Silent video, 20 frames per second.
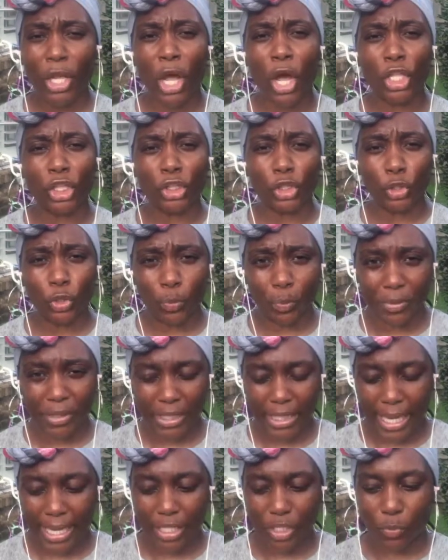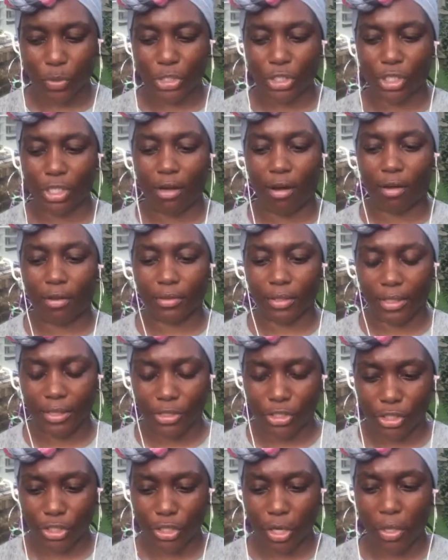A loop today is what she called it.
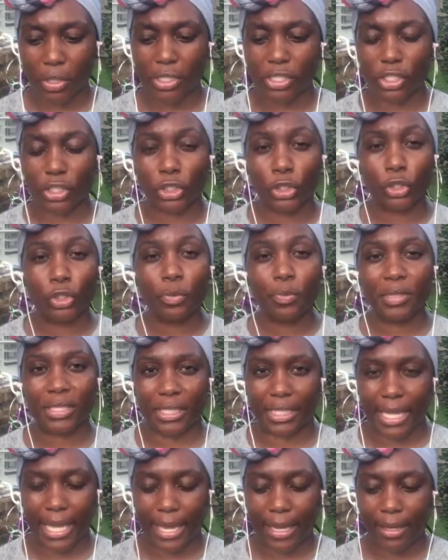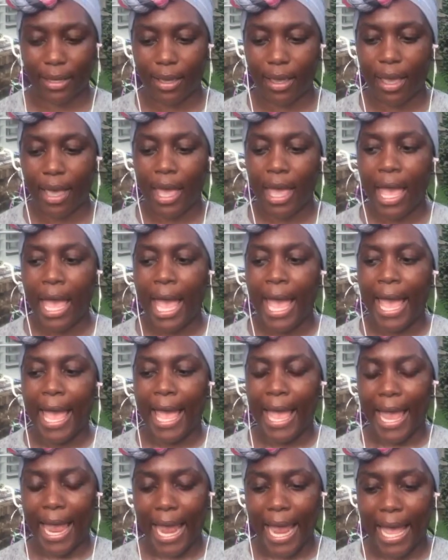She taught us a loop today.
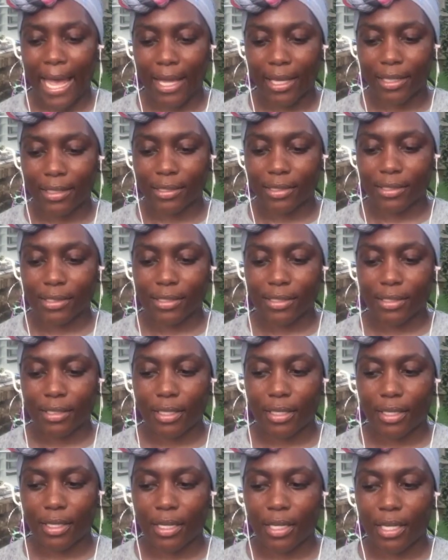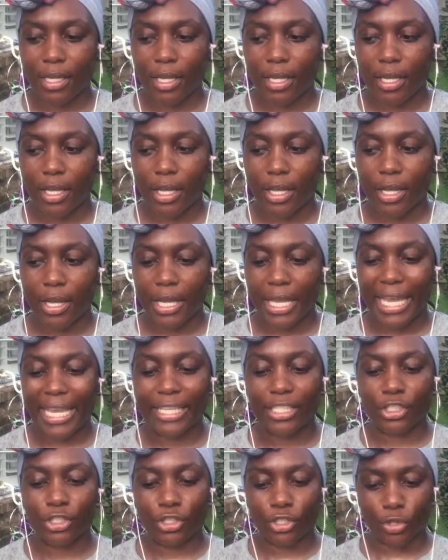And
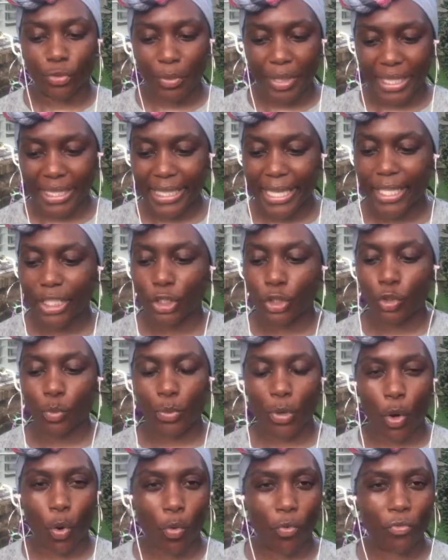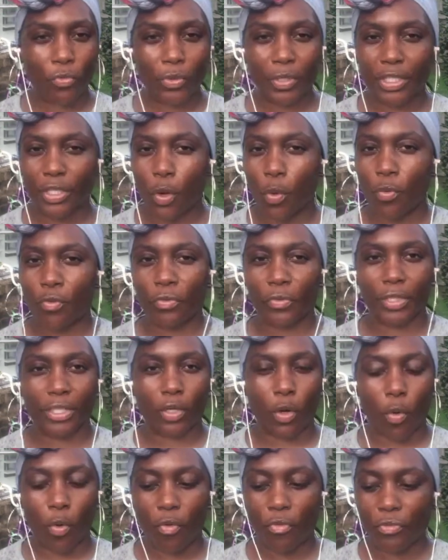in doing that loop over and over
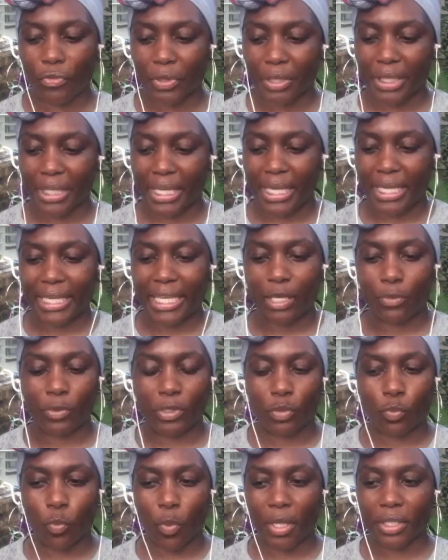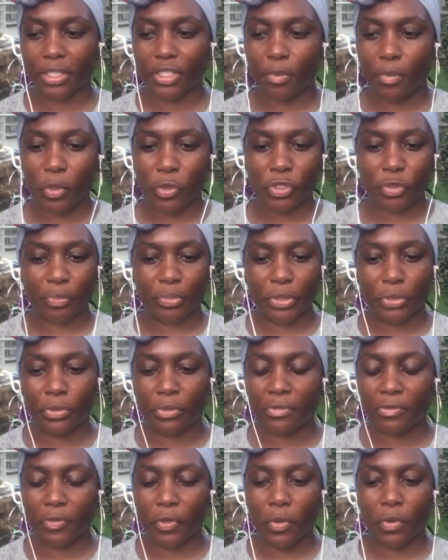and over again, it was one of the most
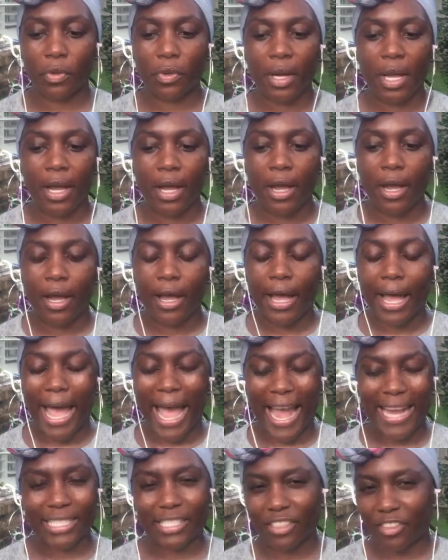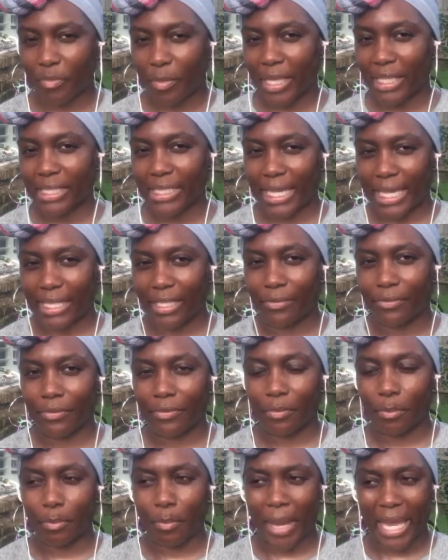beautiful, active,
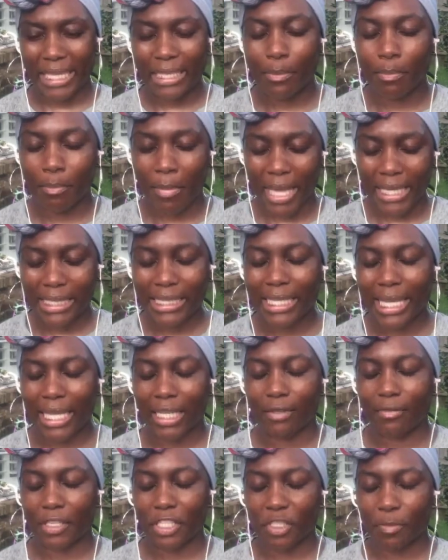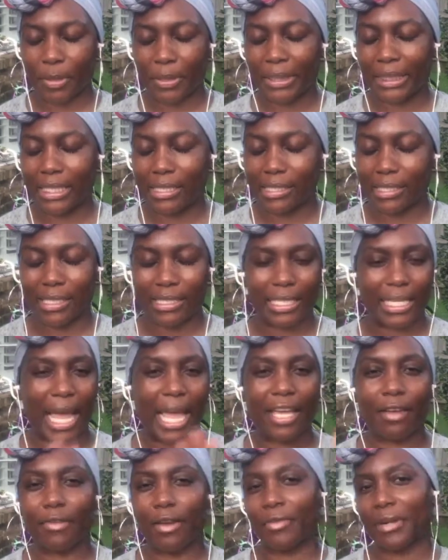meditative experiences that
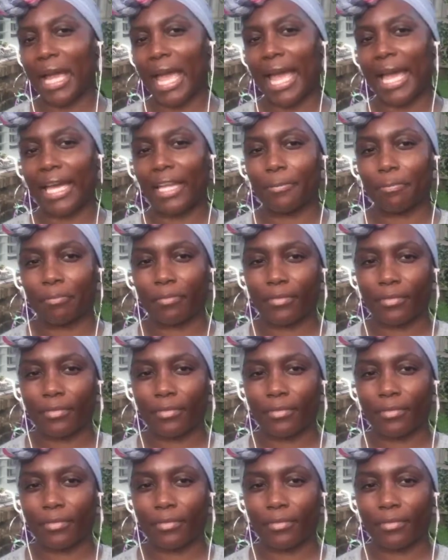I have ever had.